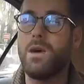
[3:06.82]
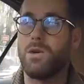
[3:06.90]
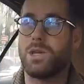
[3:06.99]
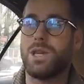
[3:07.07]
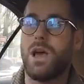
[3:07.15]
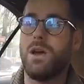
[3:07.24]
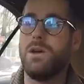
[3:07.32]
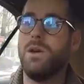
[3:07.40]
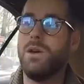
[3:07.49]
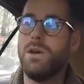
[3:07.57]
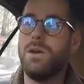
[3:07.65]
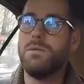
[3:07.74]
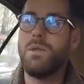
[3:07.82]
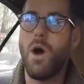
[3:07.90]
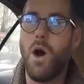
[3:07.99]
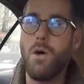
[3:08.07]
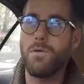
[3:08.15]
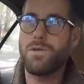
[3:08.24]
or so
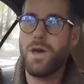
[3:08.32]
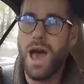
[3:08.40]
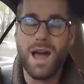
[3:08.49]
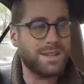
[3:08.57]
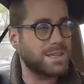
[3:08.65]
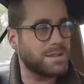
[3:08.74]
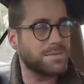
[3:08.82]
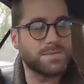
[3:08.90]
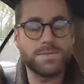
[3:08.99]
of that.